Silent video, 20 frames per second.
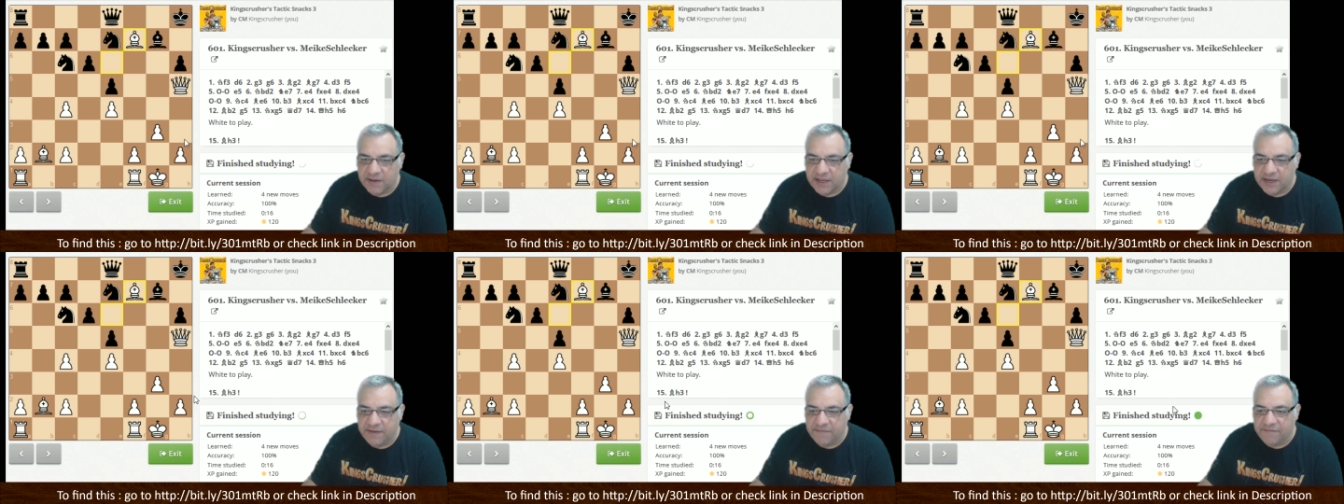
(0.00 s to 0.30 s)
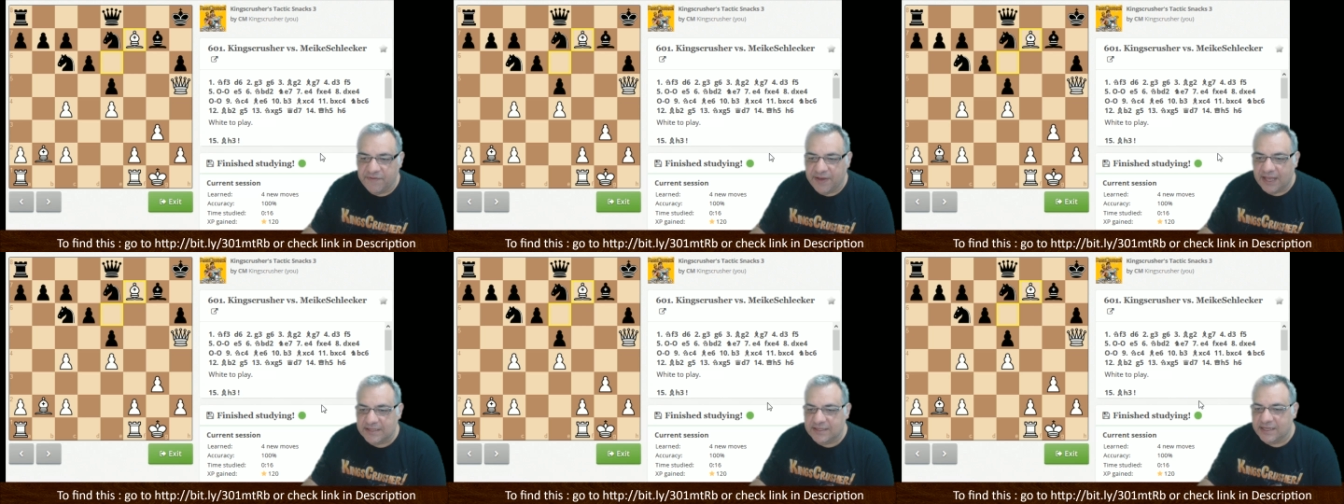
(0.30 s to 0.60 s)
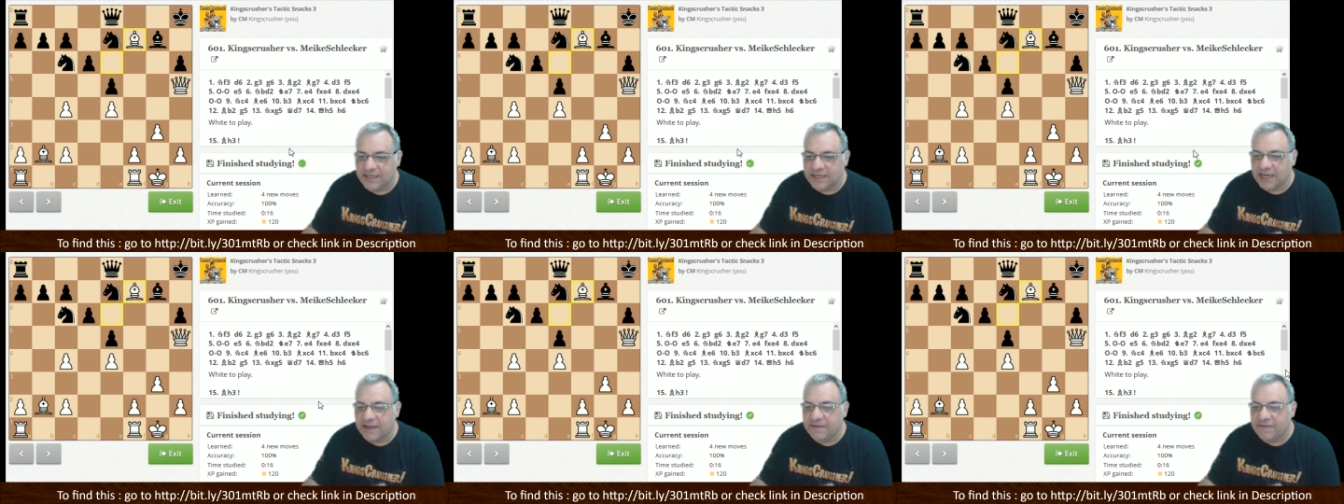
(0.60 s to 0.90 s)
in fact
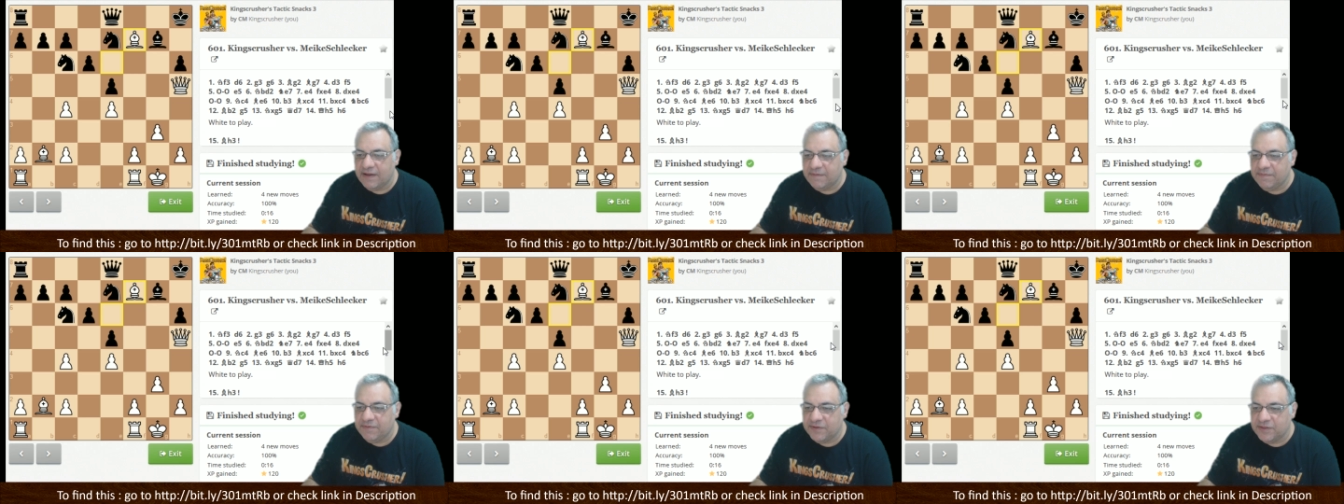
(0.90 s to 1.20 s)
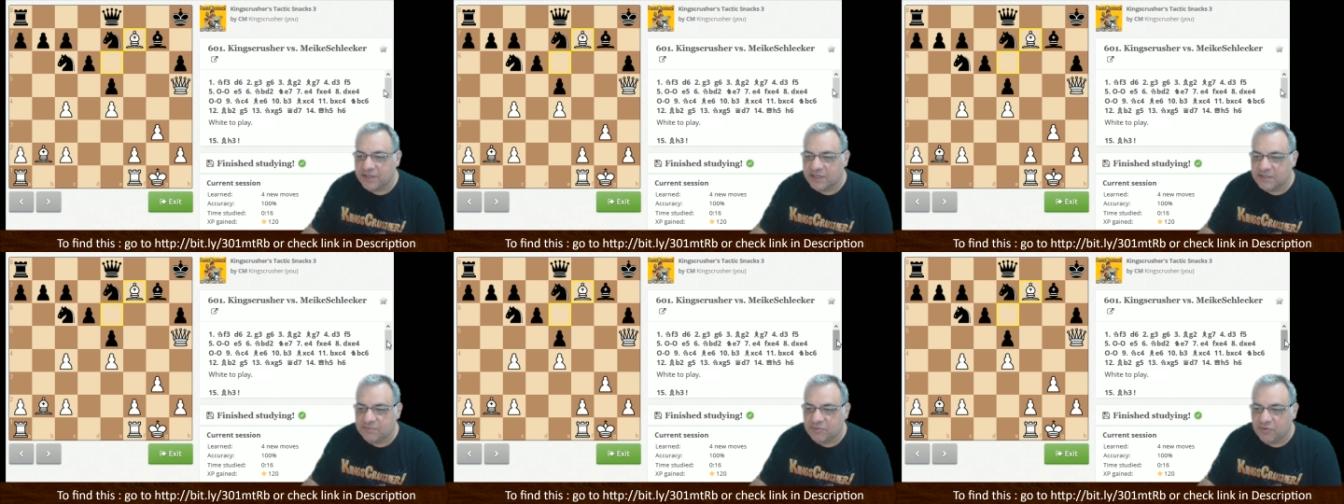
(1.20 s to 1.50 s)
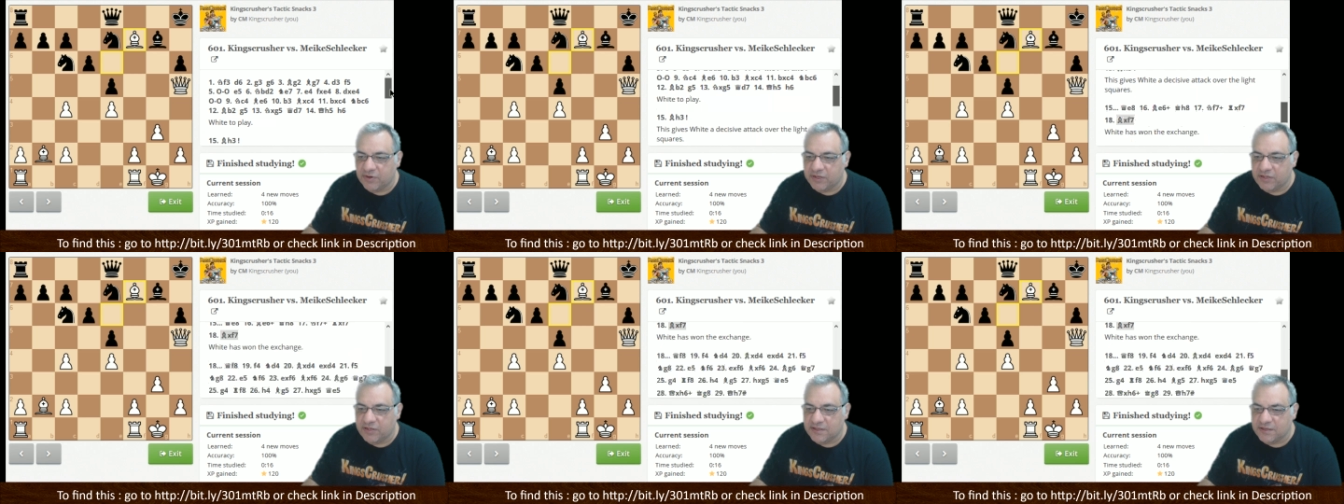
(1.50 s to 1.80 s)
he gave up at this
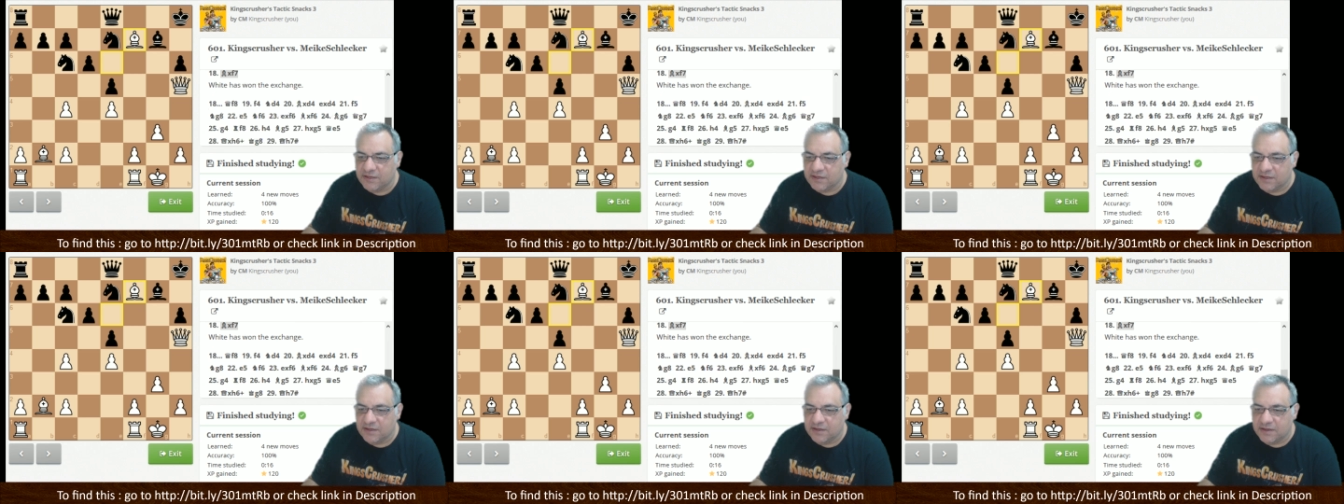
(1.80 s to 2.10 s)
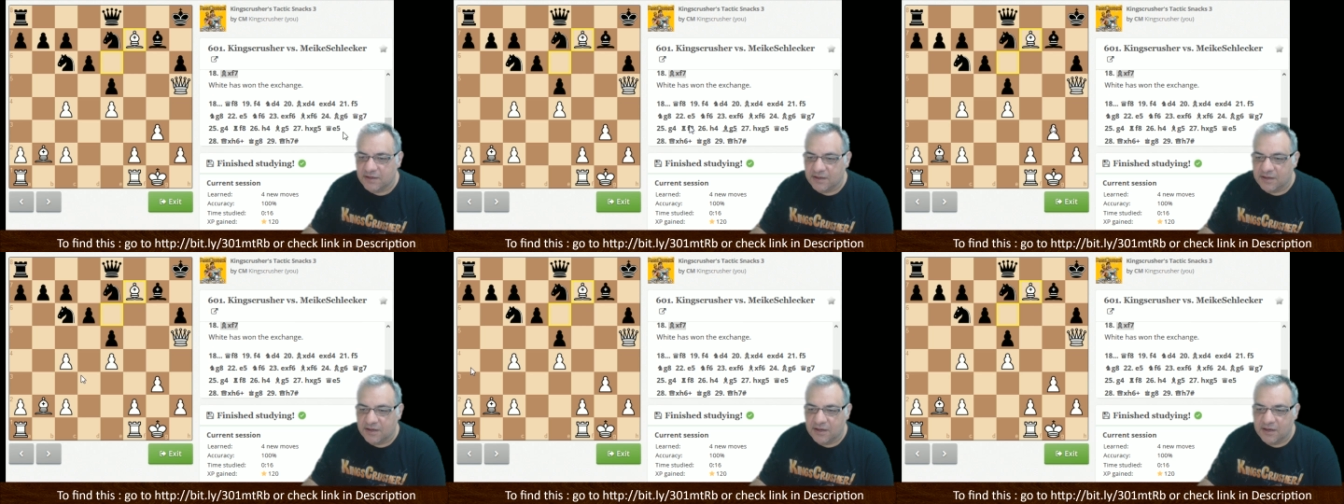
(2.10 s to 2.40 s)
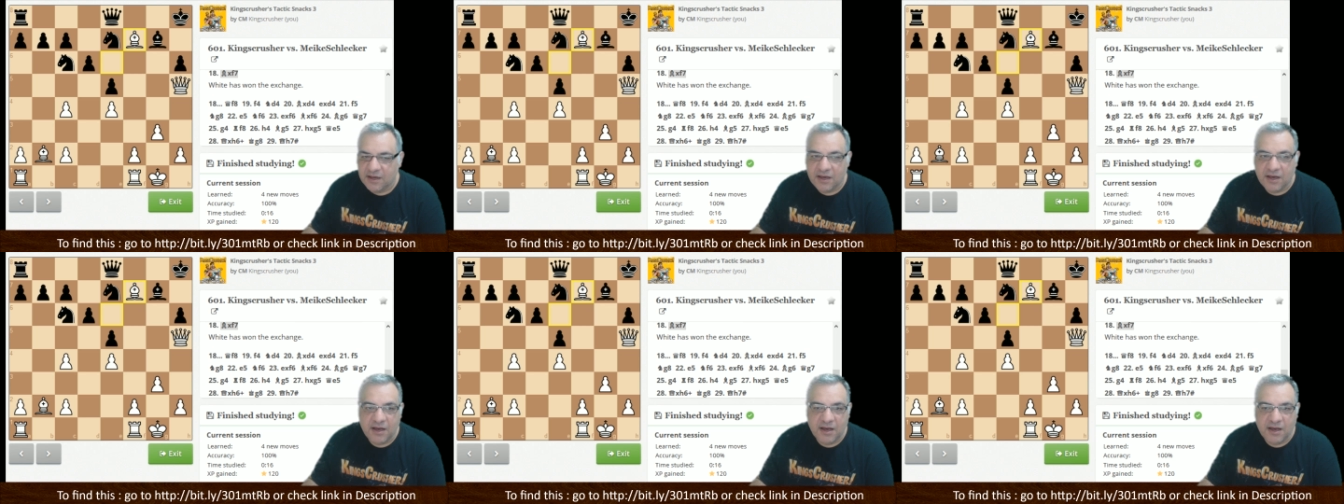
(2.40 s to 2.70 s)
point.
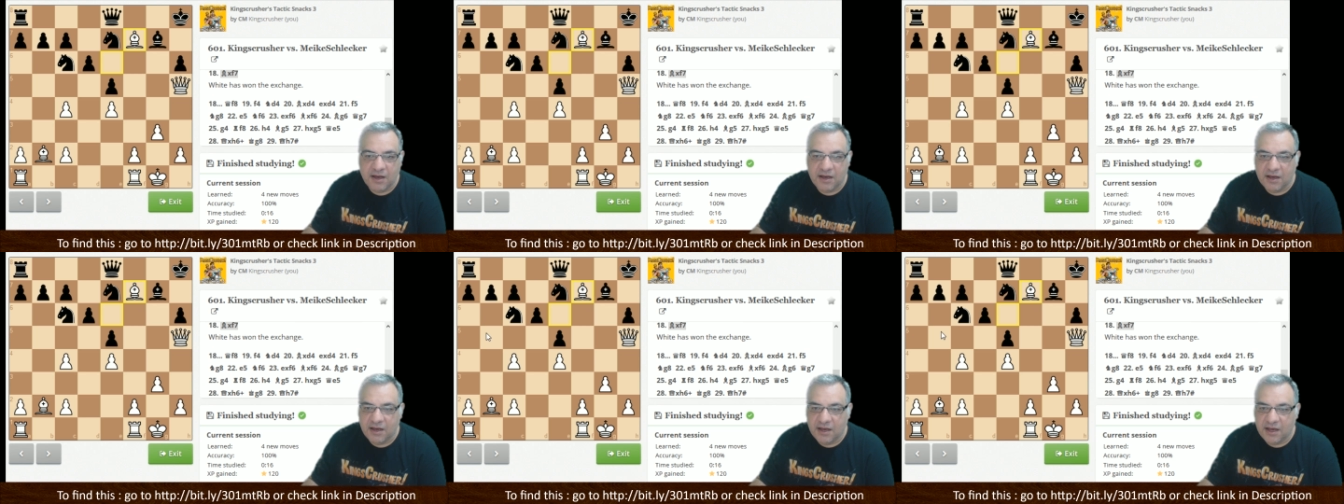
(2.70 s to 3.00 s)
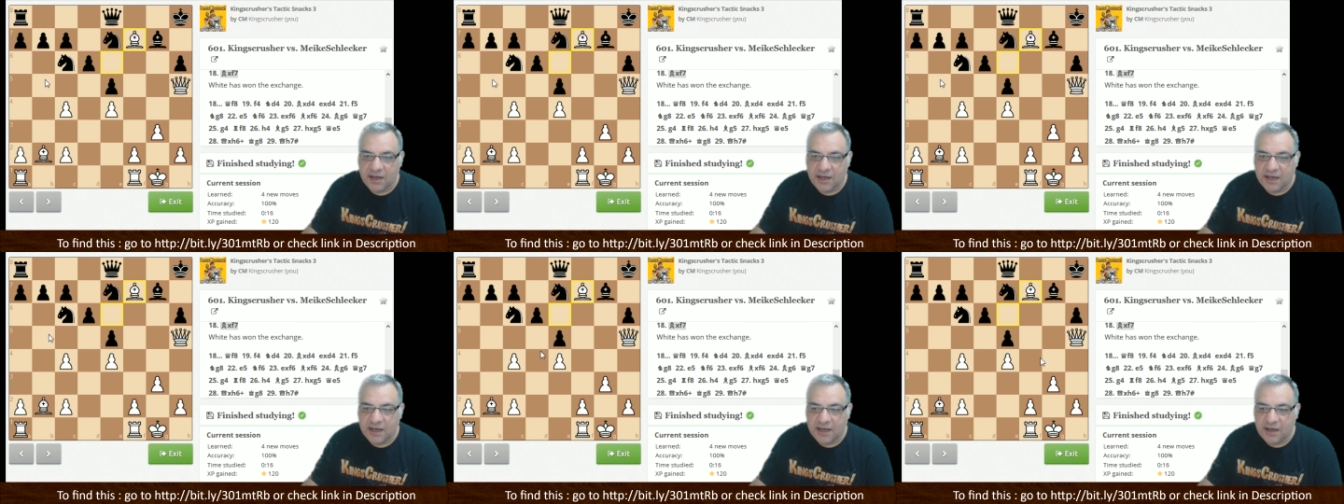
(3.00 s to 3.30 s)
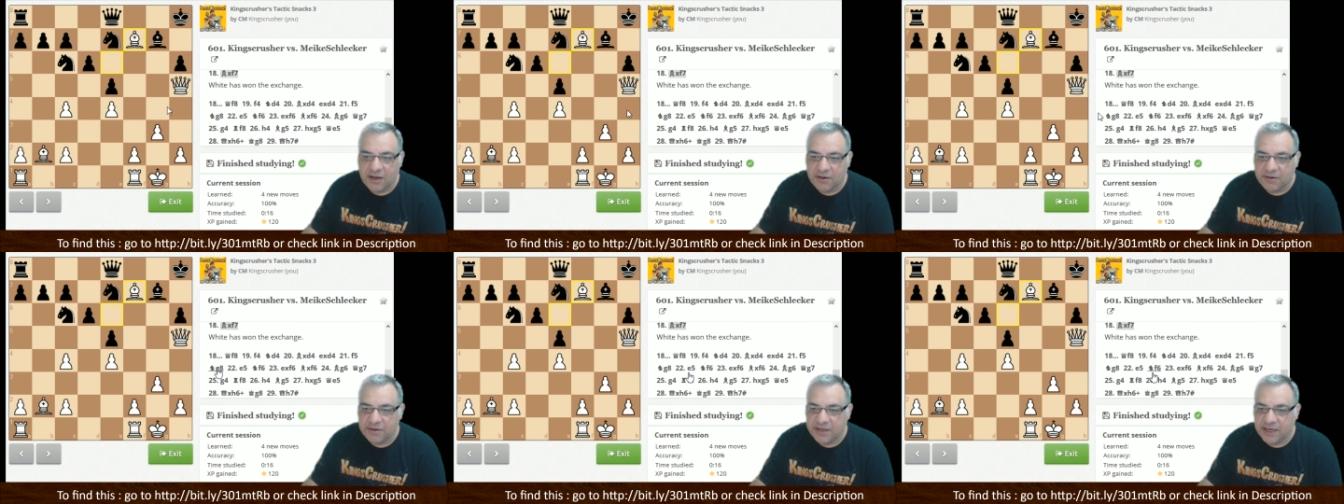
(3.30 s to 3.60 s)

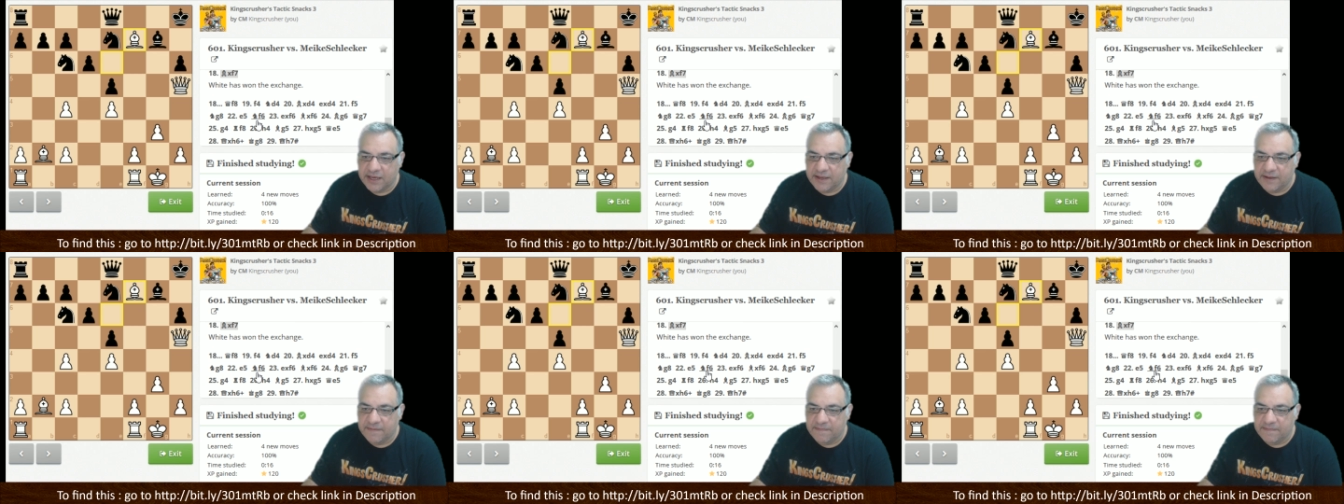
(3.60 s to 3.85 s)
Okay,